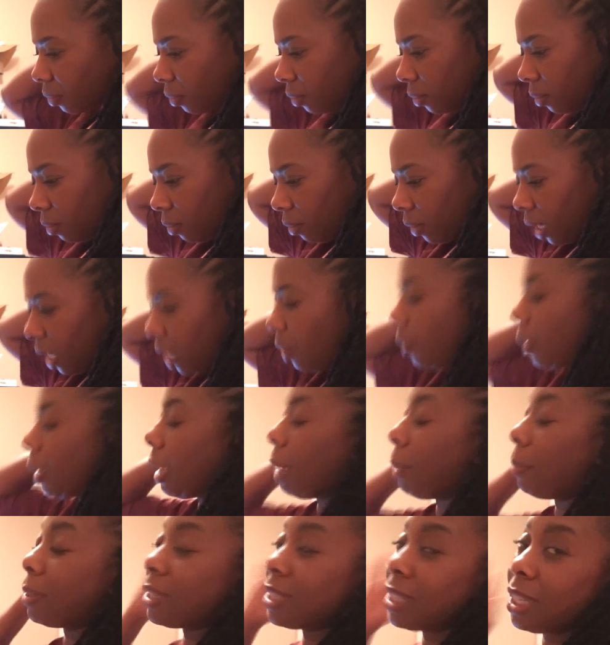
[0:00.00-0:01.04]
But anyway,
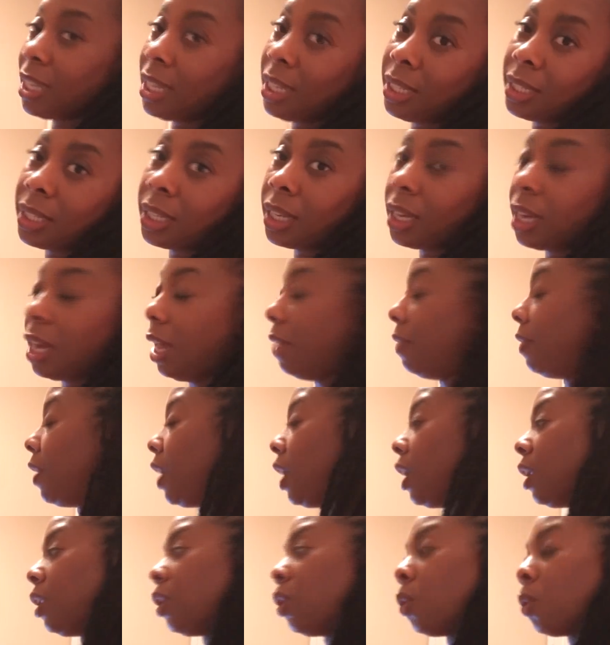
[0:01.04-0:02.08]
I'm about to eat and
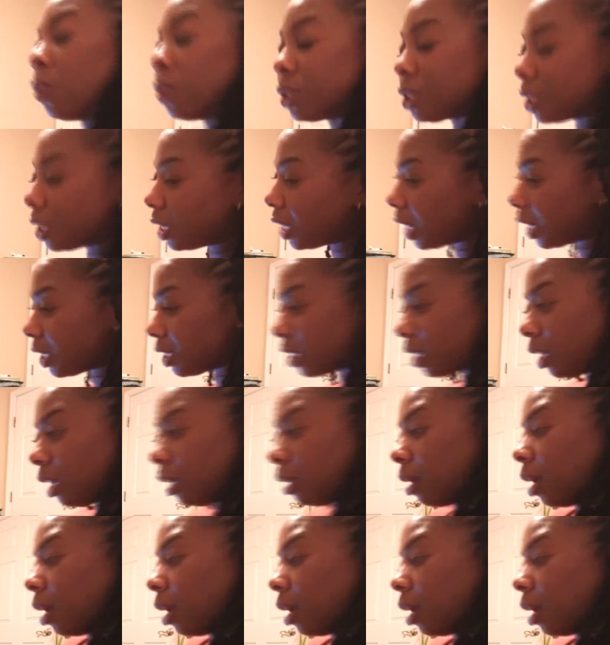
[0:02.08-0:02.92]
then on to the next thing